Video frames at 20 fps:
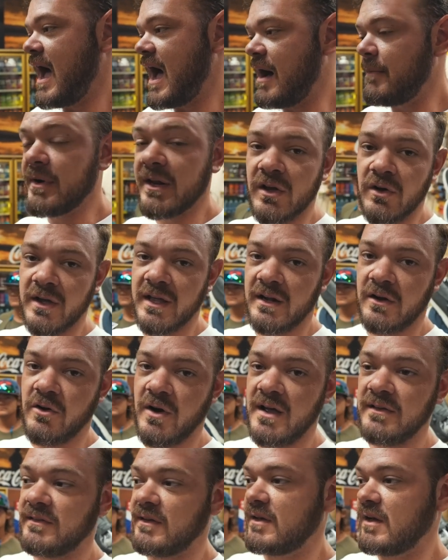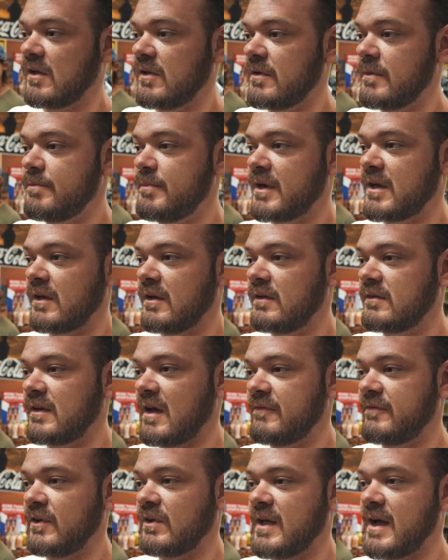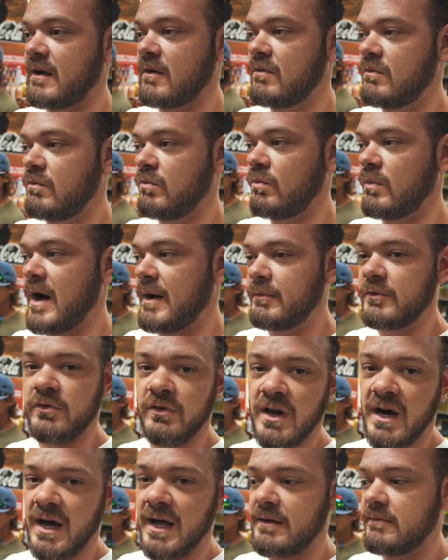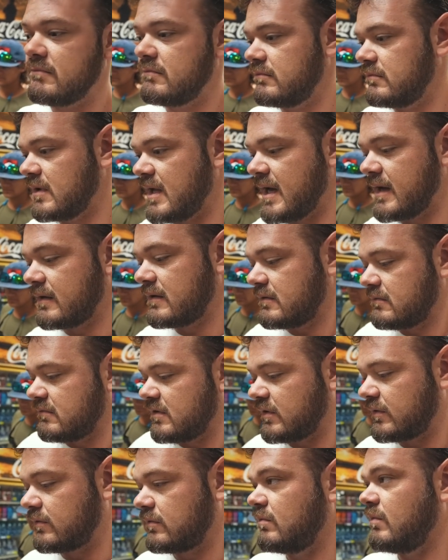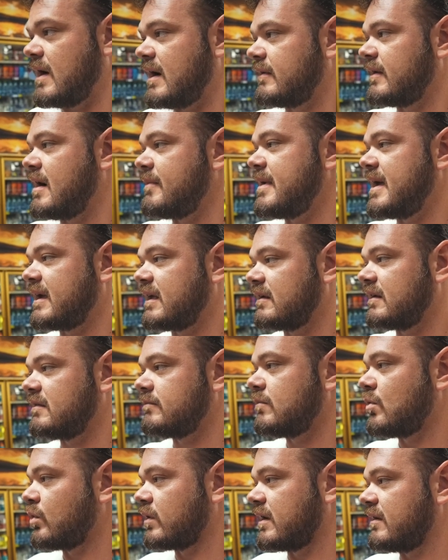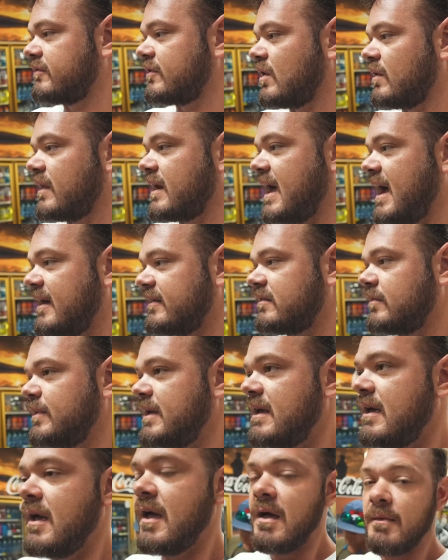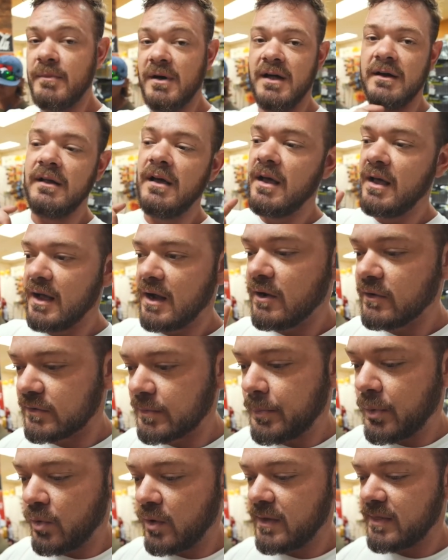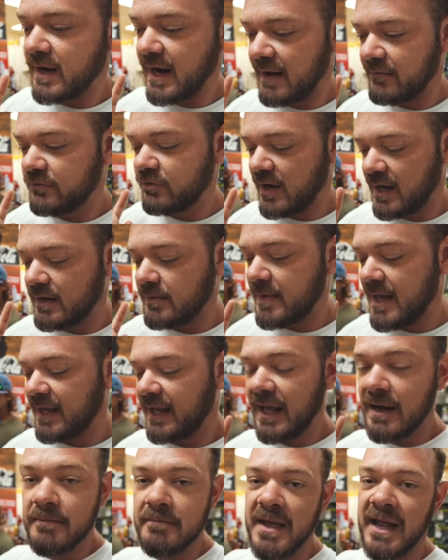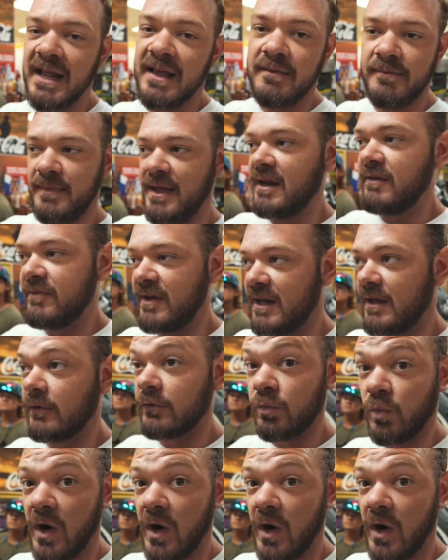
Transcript: I'm gonna go get a crazy color because I feel like why would you not? Like just why not make it more difficult than it has to be? But here's a point that I've tried to make in many, many videos.